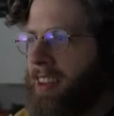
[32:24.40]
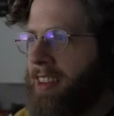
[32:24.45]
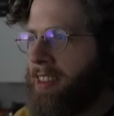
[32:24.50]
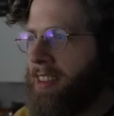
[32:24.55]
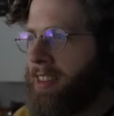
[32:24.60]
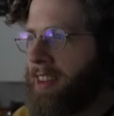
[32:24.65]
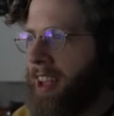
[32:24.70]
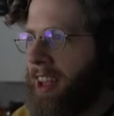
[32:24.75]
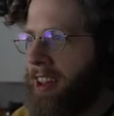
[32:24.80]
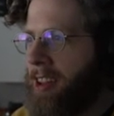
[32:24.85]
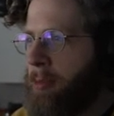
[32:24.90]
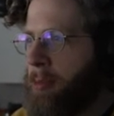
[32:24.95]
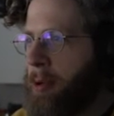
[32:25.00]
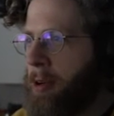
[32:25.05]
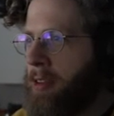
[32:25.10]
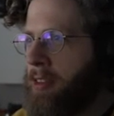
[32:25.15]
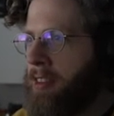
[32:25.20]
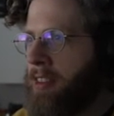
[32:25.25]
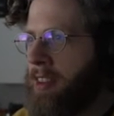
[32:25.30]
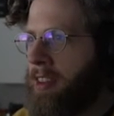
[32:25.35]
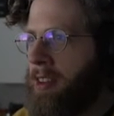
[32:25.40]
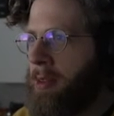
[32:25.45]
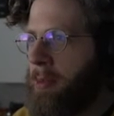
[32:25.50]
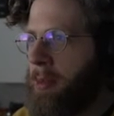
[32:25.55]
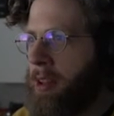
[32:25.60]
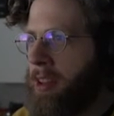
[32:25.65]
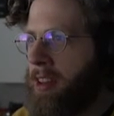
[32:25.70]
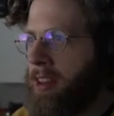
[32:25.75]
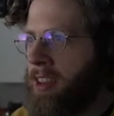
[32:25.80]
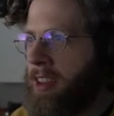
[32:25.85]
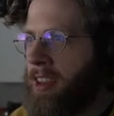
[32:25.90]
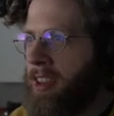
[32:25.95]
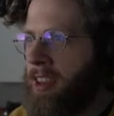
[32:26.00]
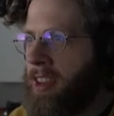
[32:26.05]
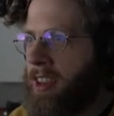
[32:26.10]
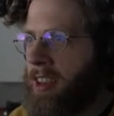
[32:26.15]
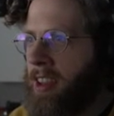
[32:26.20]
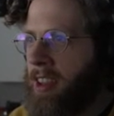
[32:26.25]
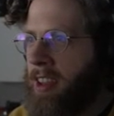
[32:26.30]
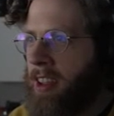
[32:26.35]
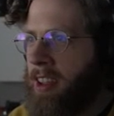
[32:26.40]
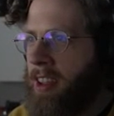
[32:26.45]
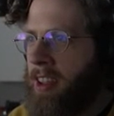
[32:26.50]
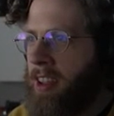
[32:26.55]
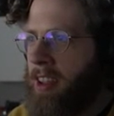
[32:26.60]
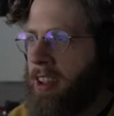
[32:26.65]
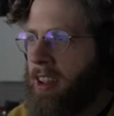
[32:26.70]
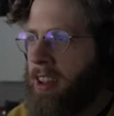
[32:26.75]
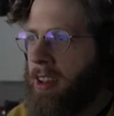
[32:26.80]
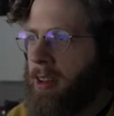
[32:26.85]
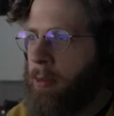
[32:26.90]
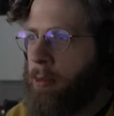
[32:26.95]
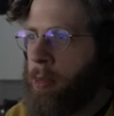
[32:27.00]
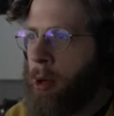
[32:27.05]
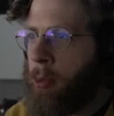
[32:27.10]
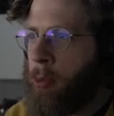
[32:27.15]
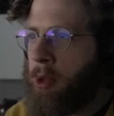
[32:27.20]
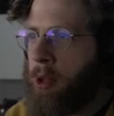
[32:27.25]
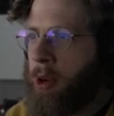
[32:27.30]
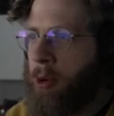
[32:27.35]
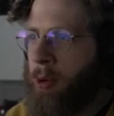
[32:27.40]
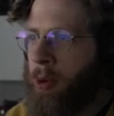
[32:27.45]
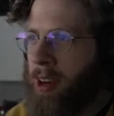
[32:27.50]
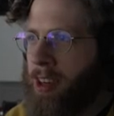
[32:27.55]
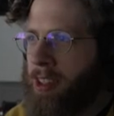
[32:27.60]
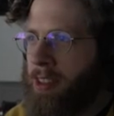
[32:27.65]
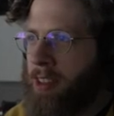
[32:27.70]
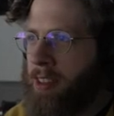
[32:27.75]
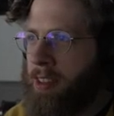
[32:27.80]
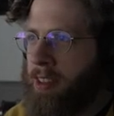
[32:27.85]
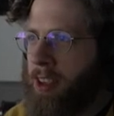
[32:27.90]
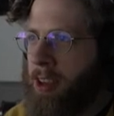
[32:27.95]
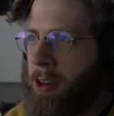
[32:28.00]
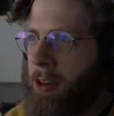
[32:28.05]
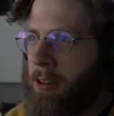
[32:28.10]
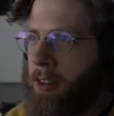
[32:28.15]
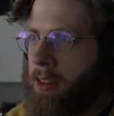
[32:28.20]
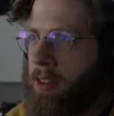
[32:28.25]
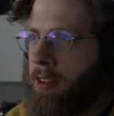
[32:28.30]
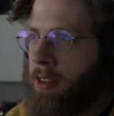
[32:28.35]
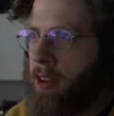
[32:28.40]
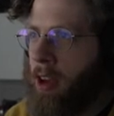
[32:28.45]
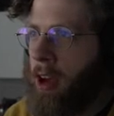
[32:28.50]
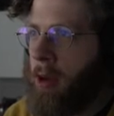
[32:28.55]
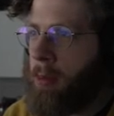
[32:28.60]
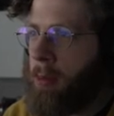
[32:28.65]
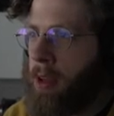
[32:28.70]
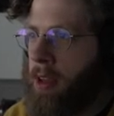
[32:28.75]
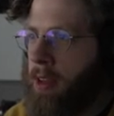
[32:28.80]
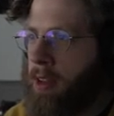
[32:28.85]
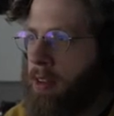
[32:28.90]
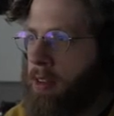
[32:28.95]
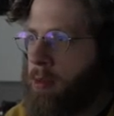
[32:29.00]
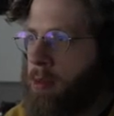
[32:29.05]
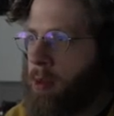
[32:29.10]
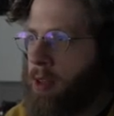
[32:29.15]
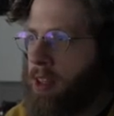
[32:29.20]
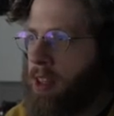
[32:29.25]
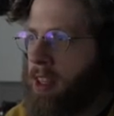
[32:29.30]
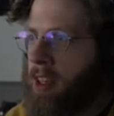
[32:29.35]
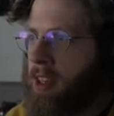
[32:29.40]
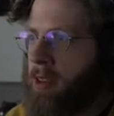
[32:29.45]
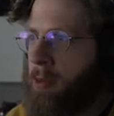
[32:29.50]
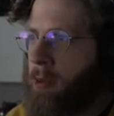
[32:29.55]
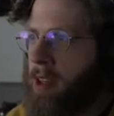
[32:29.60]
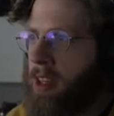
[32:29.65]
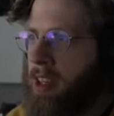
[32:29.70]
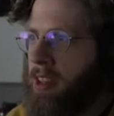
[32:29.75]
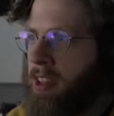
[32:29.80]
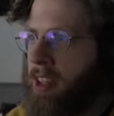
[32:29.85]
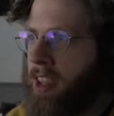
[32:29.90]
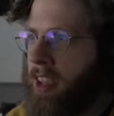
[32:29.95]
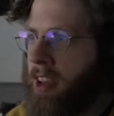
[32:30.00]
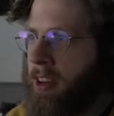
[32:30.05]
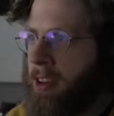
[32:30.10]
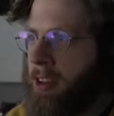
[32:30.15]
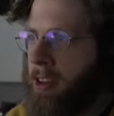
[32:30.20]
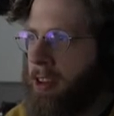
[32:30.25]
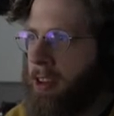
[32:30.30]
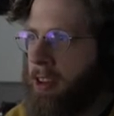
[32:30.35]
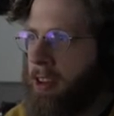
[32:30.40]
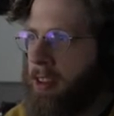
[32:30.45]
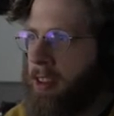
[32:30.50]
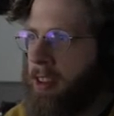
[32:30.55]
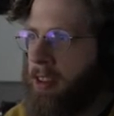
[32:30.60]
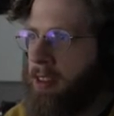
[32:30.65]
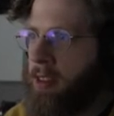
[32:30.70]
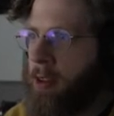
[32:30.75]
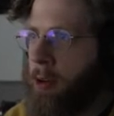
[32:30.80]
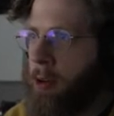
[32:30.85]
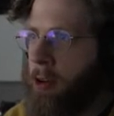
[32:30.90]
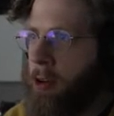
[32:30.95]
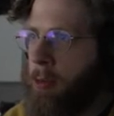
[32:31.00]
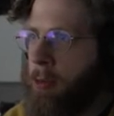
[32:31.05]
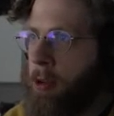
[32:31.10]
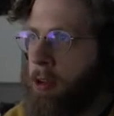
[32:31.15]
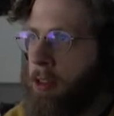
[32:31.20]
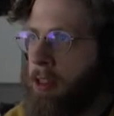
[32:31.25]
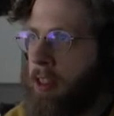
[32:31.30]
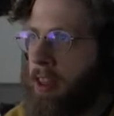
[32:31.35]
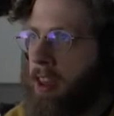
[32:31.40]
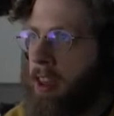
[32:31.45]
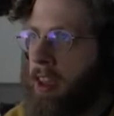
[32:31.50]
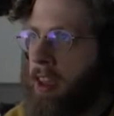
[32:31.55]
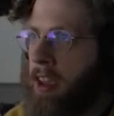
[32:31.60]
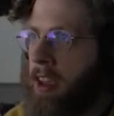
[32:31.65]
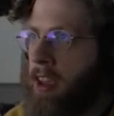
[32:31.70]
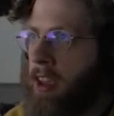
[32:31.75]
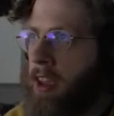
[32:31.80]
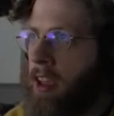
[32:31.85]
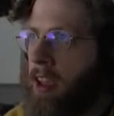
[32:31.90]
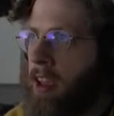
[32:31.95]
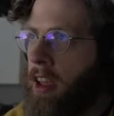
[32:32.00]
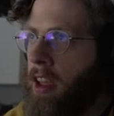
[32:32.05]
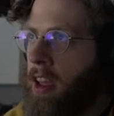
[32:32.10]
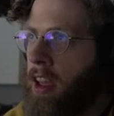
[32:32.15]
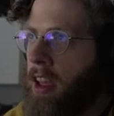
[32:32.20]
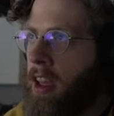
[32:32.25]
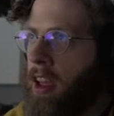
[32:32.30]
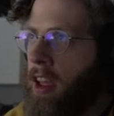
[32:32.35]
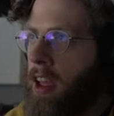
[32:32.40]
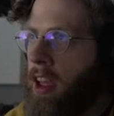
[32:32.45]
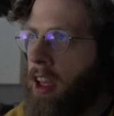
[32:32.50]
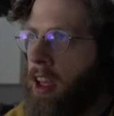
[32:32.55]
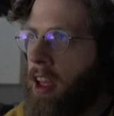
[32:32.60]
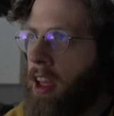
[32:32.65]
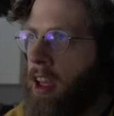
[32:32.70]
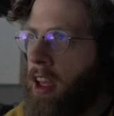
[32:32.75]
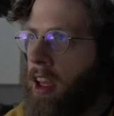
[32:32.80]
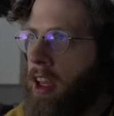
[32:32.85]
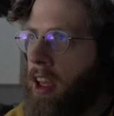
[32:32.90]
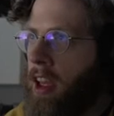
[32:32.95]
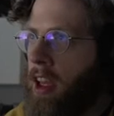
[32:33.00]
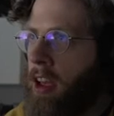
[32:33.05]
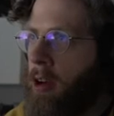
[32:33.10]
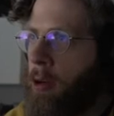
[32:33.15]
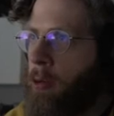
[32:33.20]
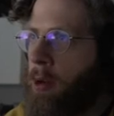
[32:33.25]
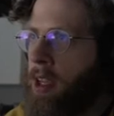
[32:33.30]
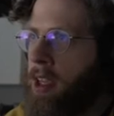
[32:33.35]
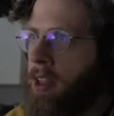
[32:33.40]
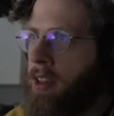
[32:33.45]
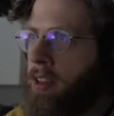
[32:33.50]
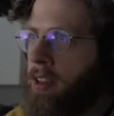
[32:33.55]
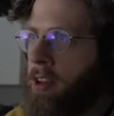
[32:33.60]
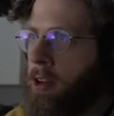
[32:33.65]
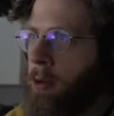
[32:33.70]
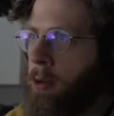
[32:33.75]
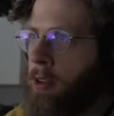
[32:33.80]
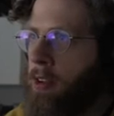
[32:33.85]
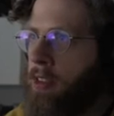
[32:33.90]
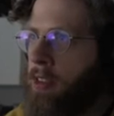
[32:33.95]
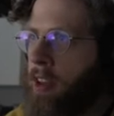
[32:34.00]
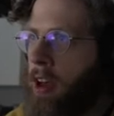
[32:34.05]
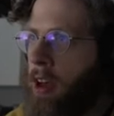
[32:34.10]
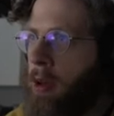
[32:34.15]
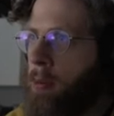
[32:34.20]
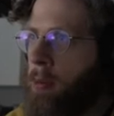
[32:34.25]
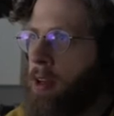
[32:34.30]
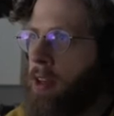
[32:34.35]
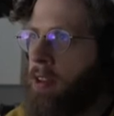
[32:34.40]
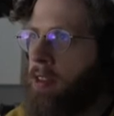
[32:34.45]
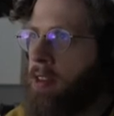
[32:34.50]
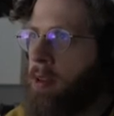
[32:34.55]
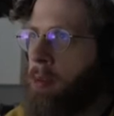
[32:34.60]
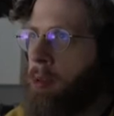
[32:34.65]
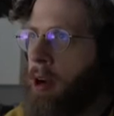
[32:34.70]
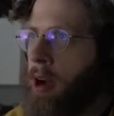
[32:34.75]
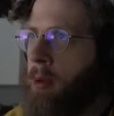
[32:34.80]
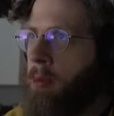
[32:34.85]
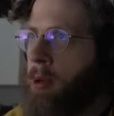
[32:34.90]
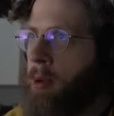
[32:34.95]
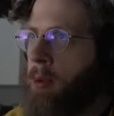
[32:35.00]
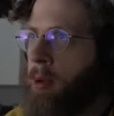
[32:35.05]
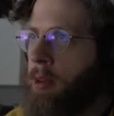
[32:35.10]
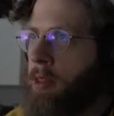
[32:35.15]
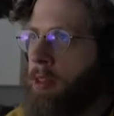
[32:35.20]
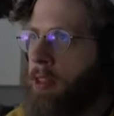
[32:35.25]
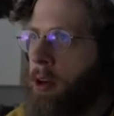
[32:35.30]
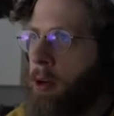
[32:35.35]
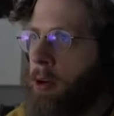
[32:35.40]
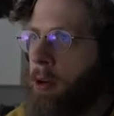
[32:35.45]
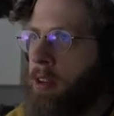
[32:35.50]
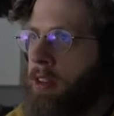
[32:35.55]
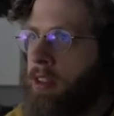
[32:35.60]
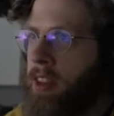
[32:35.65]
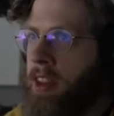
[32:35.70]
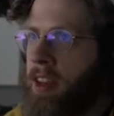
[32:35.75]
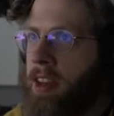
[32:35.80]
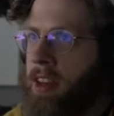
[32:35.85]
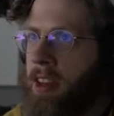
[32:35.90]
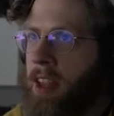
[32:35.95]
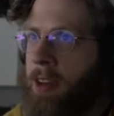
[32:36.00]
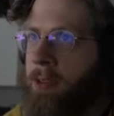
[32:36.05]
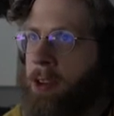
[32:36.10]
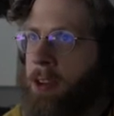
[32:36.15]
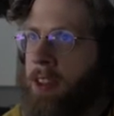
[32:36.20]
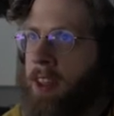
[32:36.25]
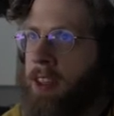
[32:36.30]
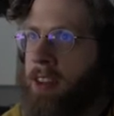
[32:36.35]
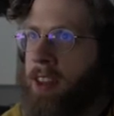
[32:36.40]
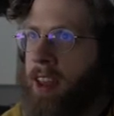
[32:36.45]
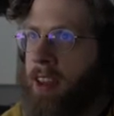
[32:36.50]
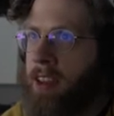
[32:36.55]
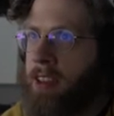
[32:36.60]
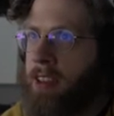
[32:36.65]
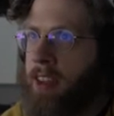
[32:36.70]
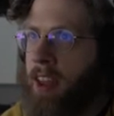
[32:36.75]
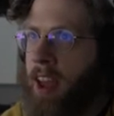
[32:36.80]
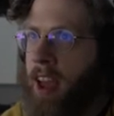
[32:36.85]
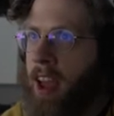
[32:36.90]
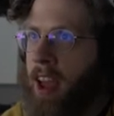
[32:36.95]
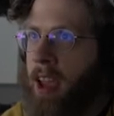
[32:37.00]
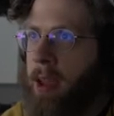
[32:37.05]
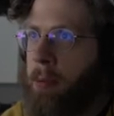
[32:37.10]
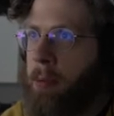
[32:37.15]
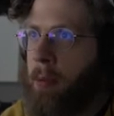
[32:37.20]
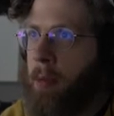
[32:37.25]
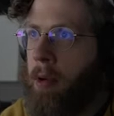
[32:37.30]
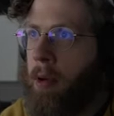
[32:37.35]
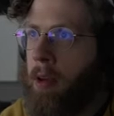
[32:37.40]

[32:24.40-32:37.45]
Skeleperson ability but we don't want to just kill these zombies. We need We need to kill this horrible thing. We can deal with zombies. The problem, though, is that it, everything takes time.